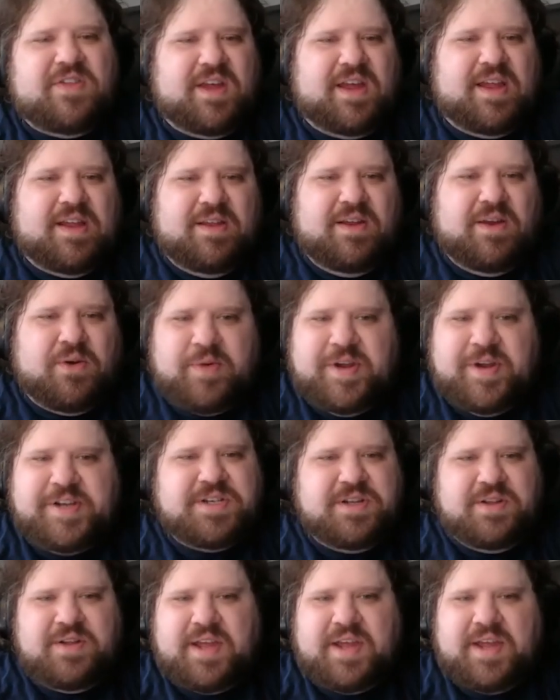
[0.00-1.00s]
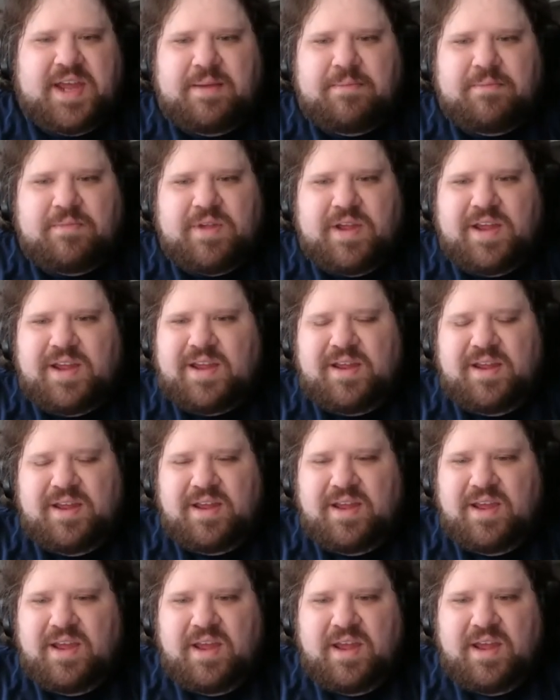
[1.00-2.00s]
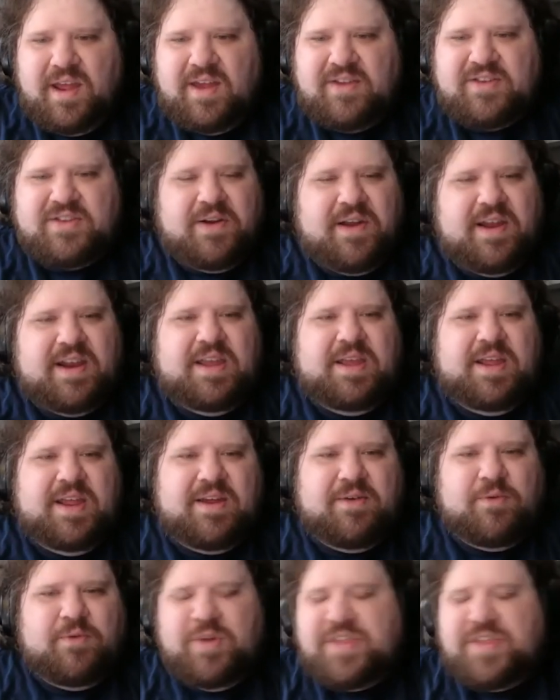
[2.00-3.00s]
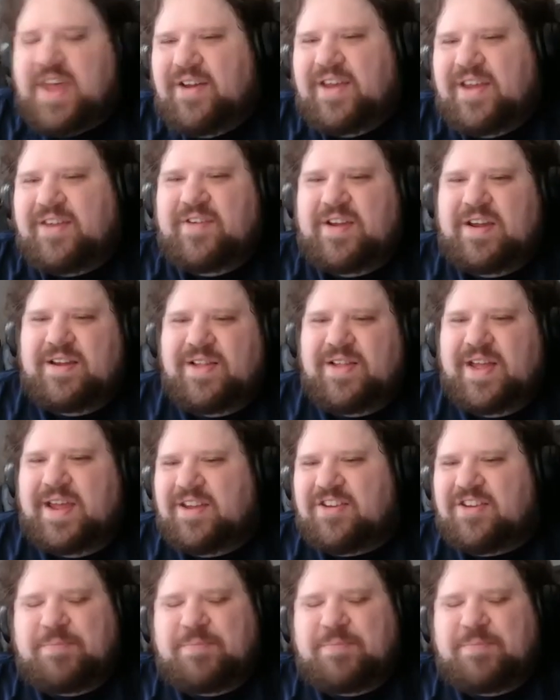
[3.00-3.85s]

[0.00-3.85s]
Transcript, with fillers: the original game, like is there any without giving like a